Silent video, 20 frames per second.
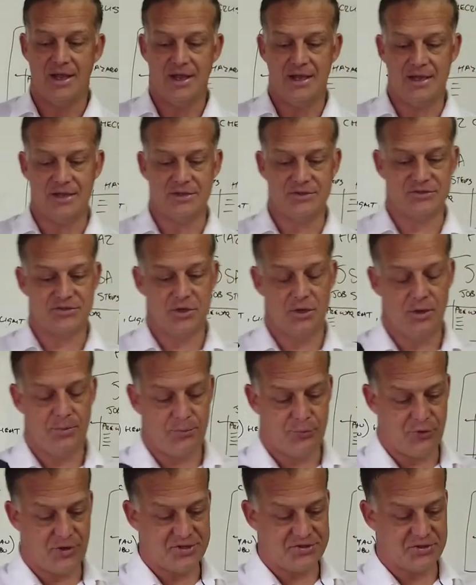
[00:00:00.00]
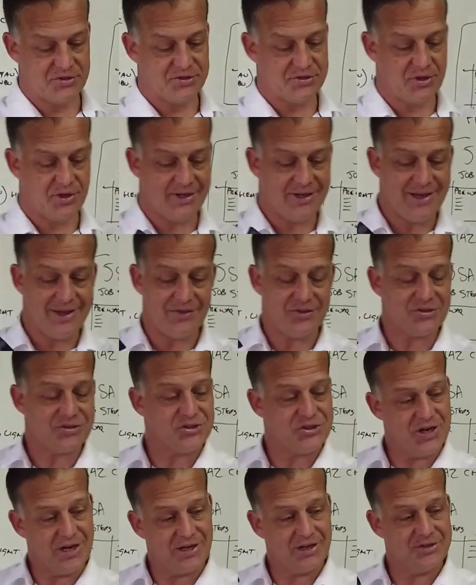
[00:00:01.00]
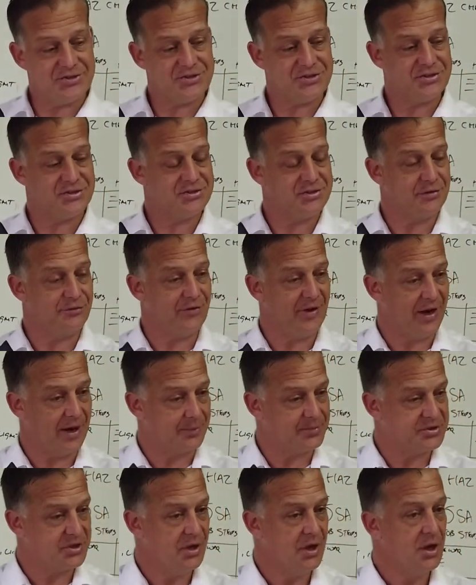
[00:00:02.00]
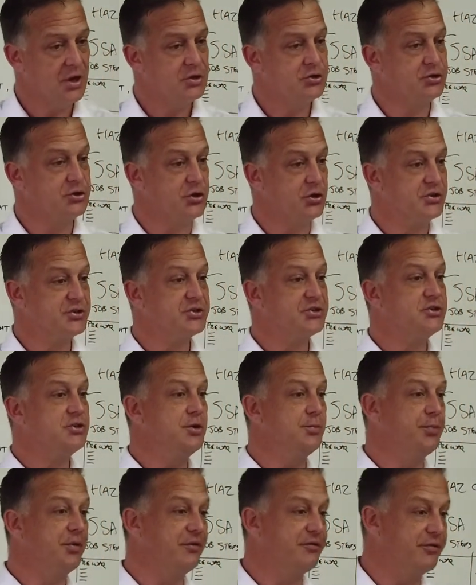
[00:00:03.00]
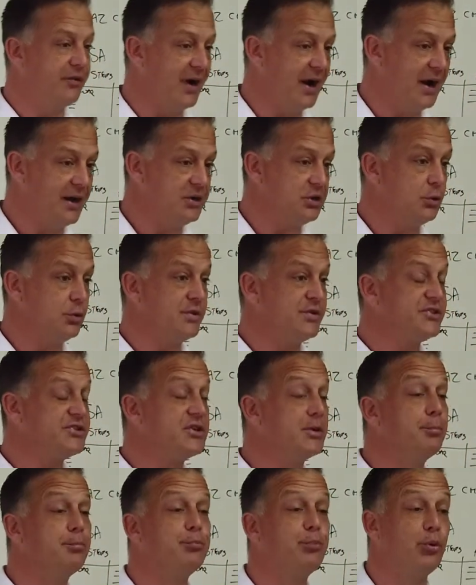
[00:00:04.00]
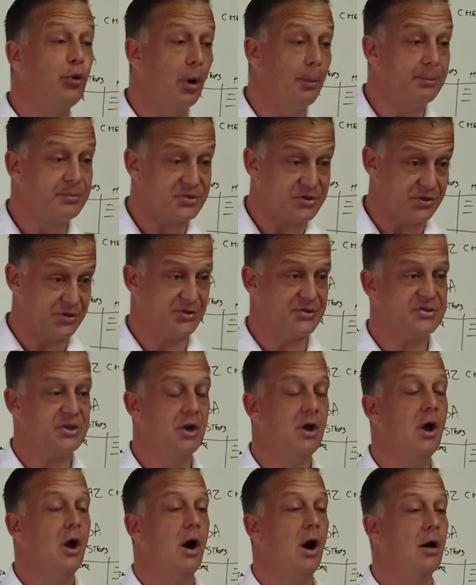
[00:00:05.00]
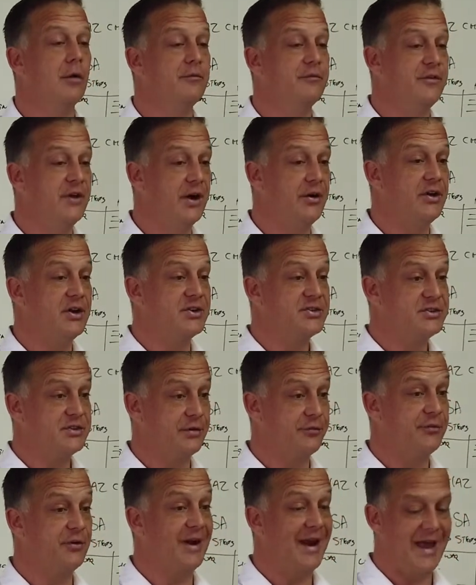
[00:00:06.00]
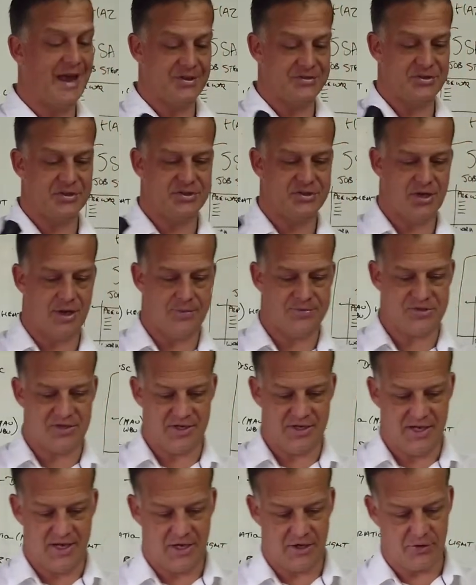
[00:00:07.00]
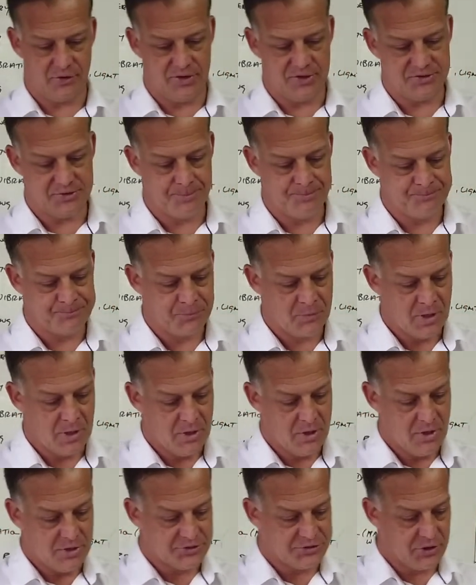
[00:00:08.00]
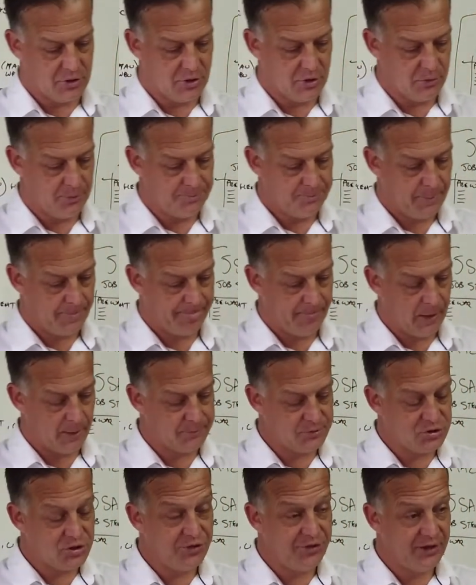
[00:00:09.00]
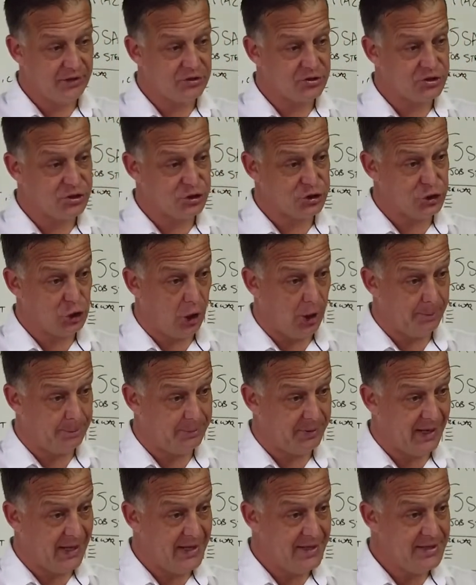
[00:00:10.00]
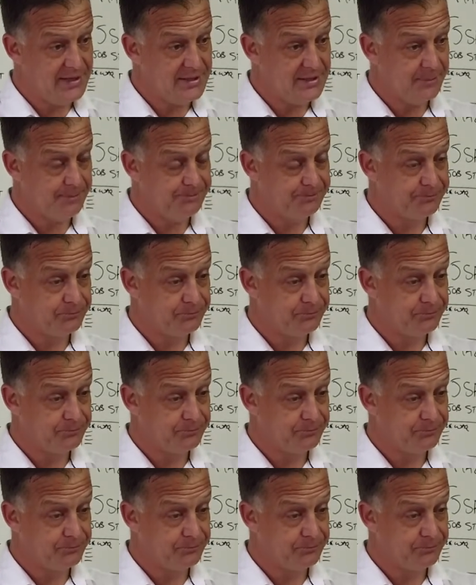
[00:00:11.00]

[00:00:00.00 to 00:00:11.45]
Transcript: is present. So again, this checklist is developed just to provide you with some prompters on various different hazard types and categories. So do you think there's a sharp blade?